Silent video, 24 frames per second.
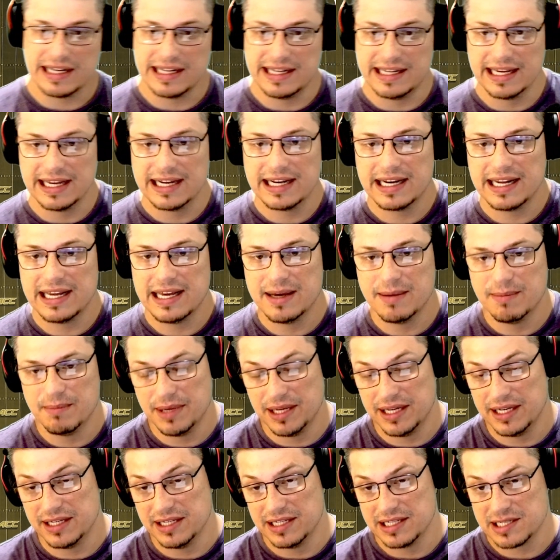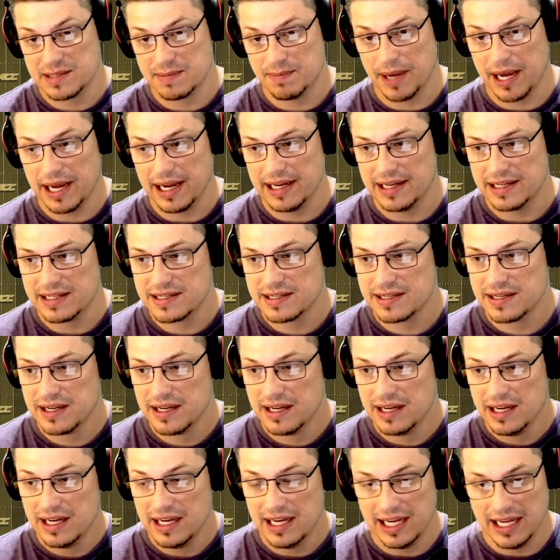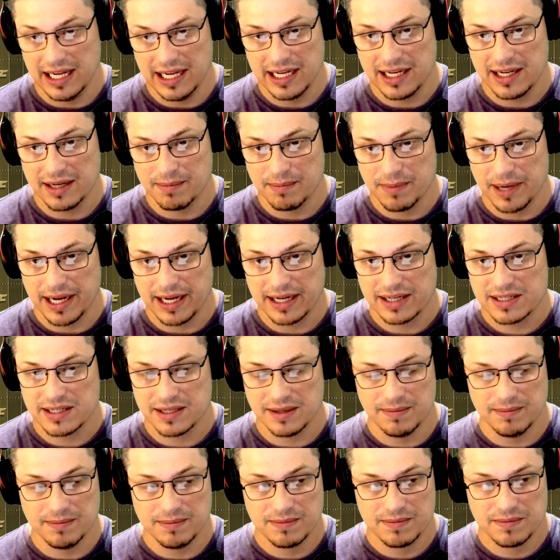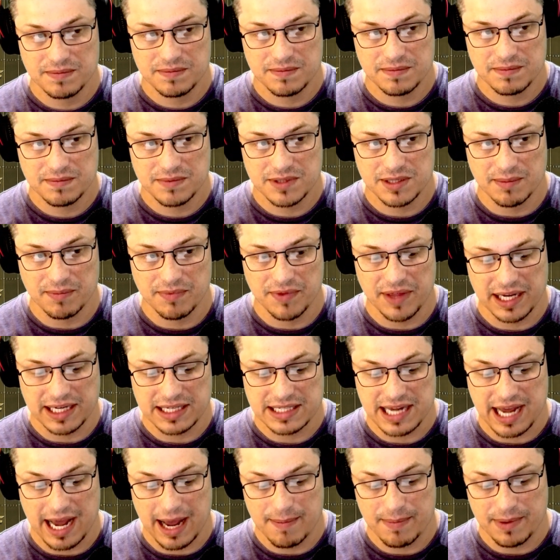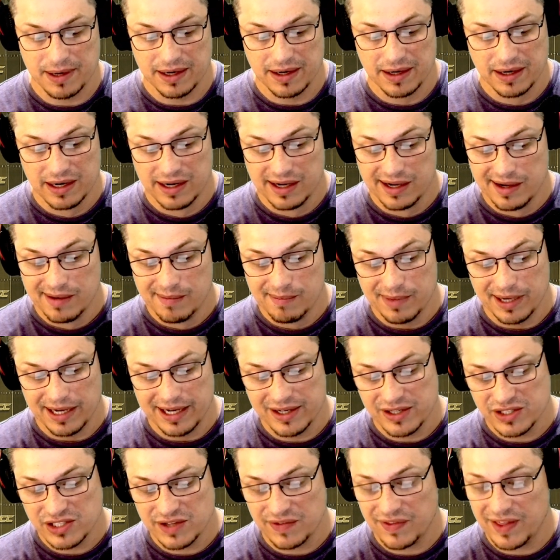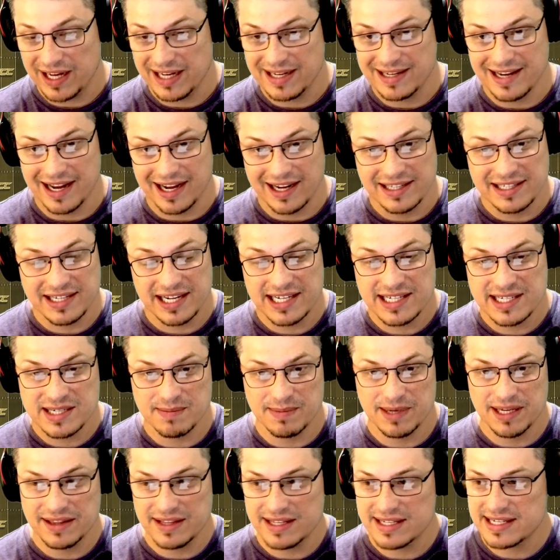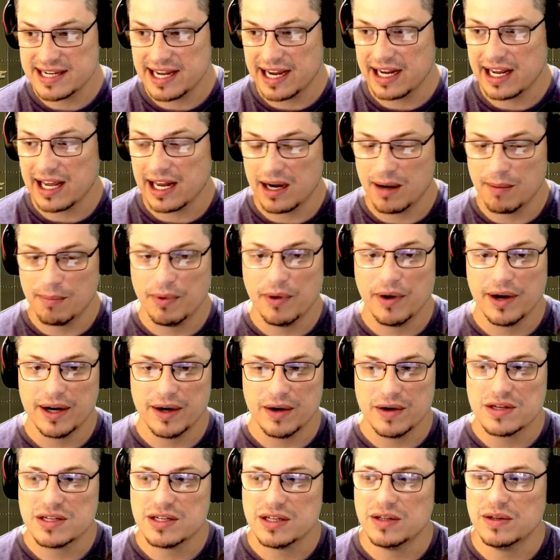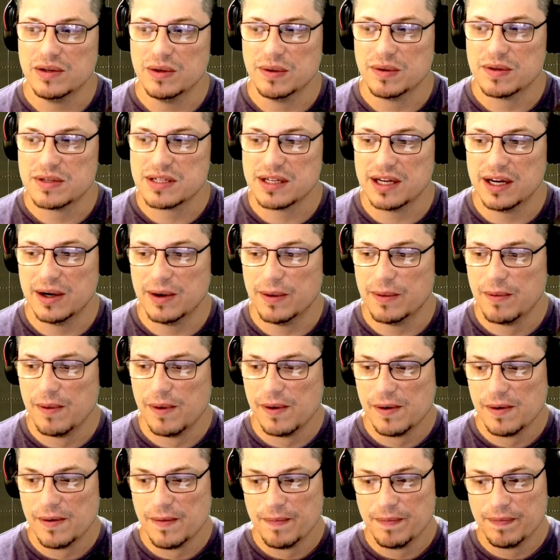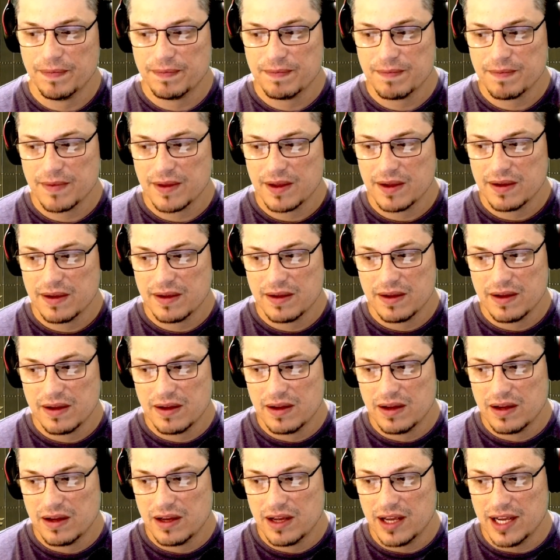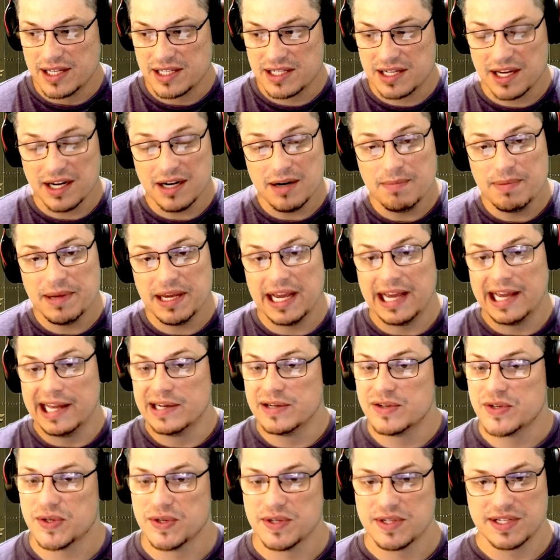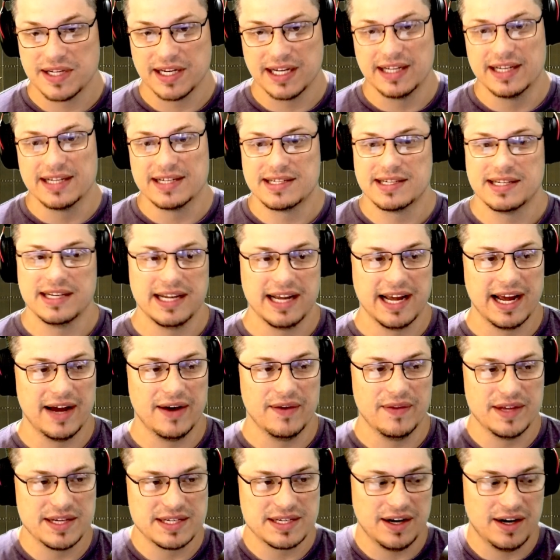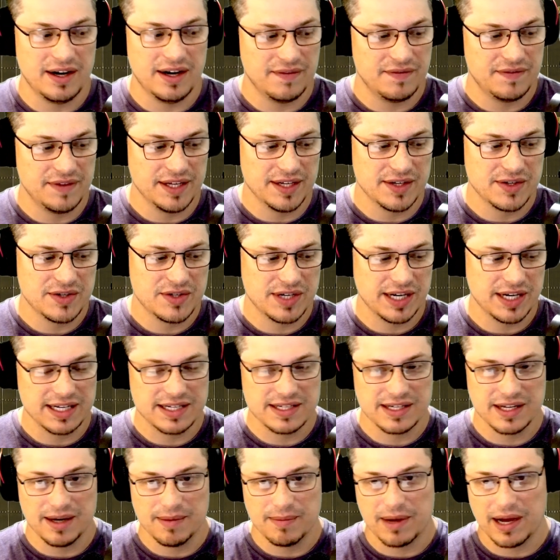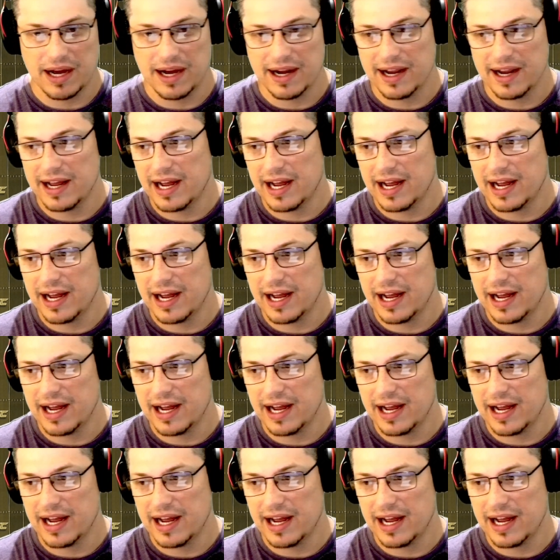get him into space, he could make some things happen. But here's the thing. Dante Smith is that kind of player too. So it's going to be interesting to see how this offense shakes up. Our